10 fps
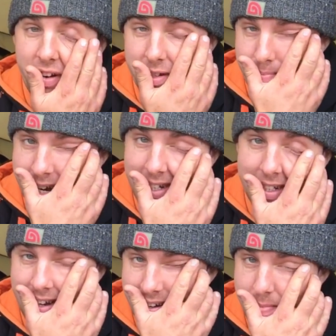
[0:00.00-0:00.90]
fresh bags
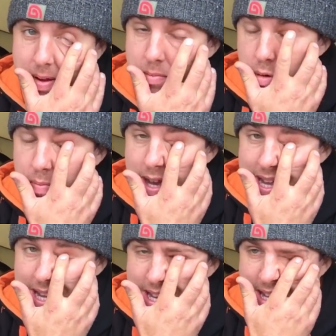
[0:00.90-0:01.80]
out and a bit more
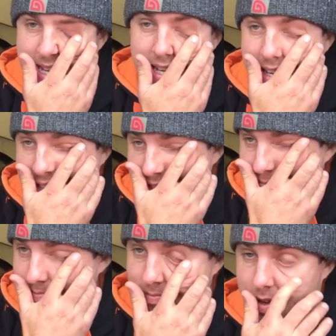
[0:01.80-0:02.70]
bait.
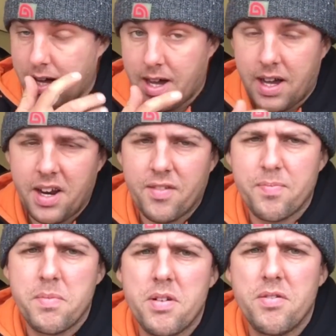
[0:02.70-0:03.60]
And I've
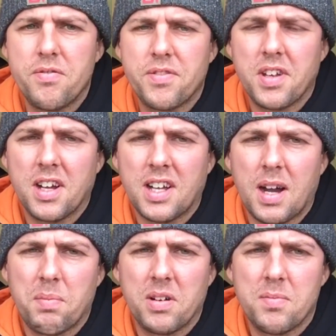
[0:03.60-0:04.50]
moved a
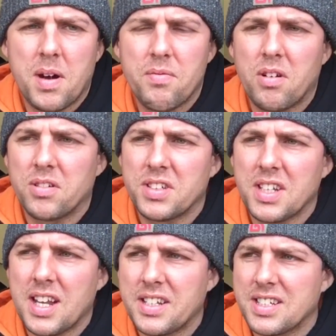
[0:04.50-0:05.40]
couple of my rods
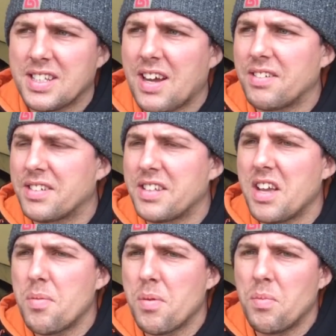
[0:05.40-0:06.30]
just out into the
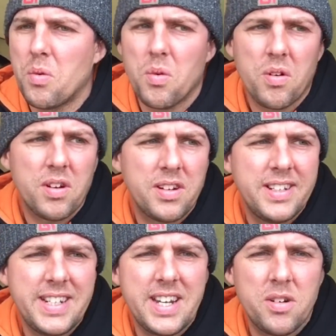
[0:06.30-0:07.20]
open water, a
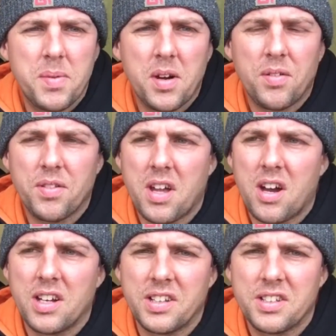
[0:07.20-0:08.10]
little bit off the
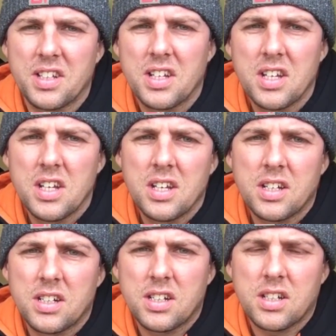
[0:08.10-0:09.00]
islands.
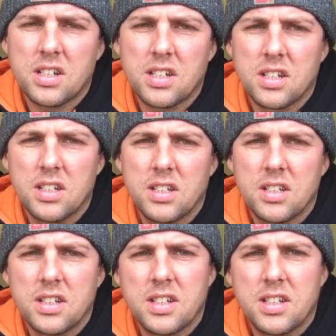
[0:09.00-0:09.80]
Ghostbusters!